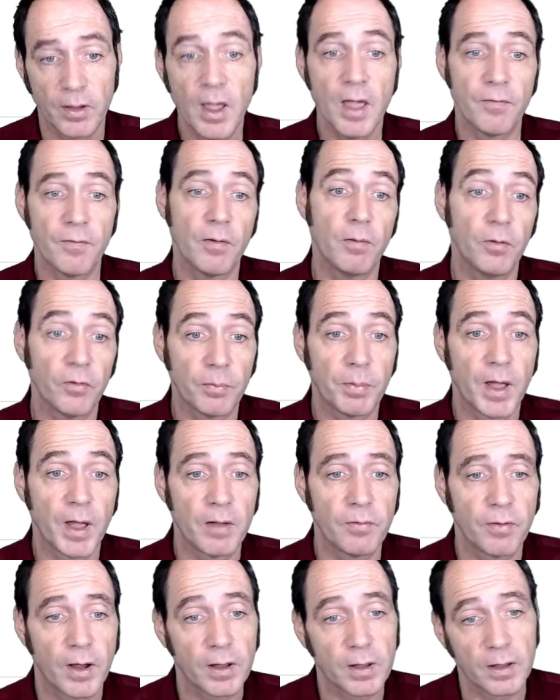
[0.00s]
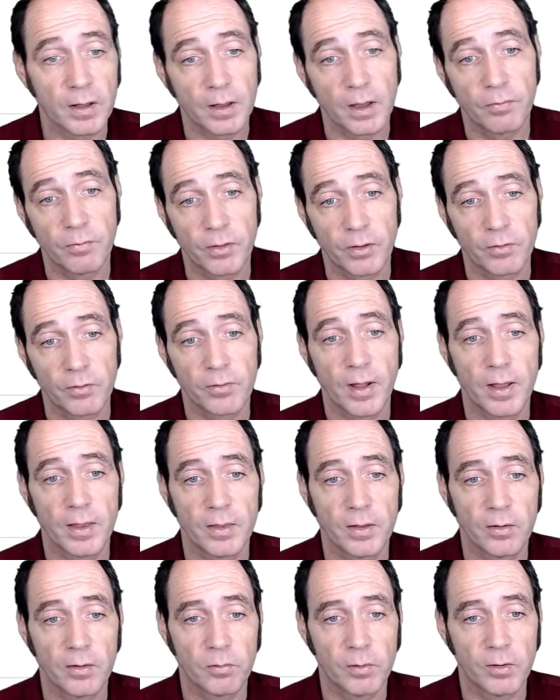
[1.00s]
If I want to pay for it, I can go for the
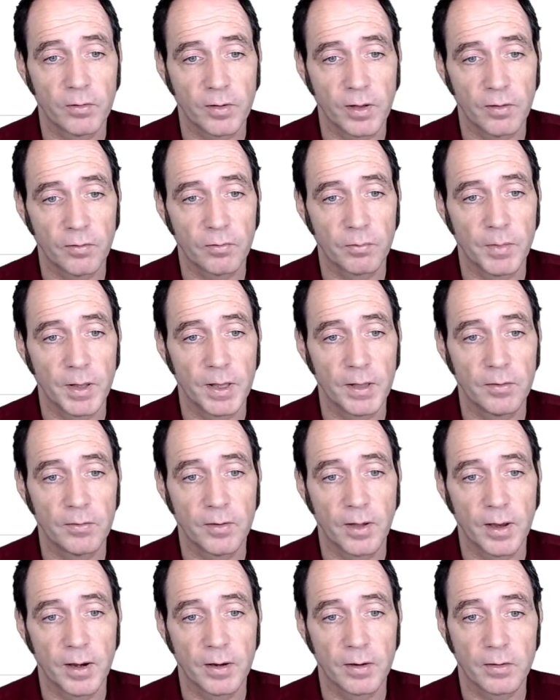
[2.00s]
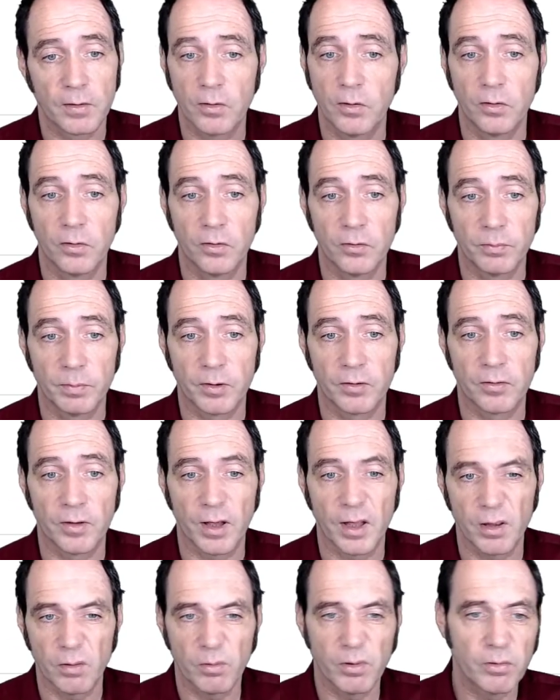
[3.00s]
standard, which gives me 10 calls per
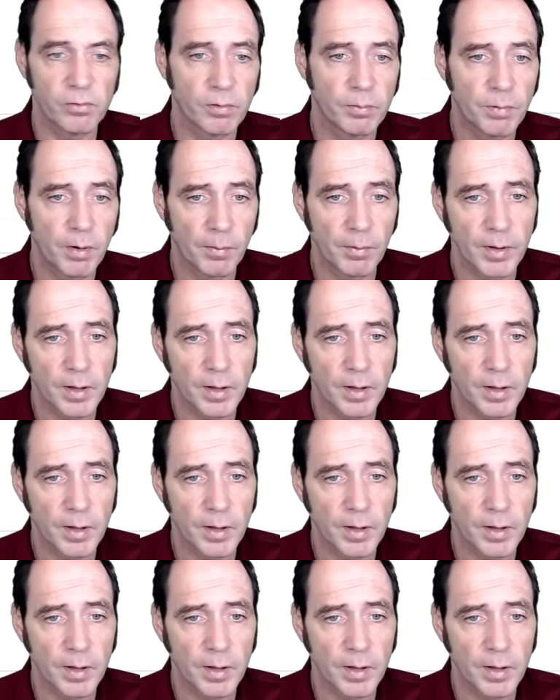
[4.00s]
second, which we're probably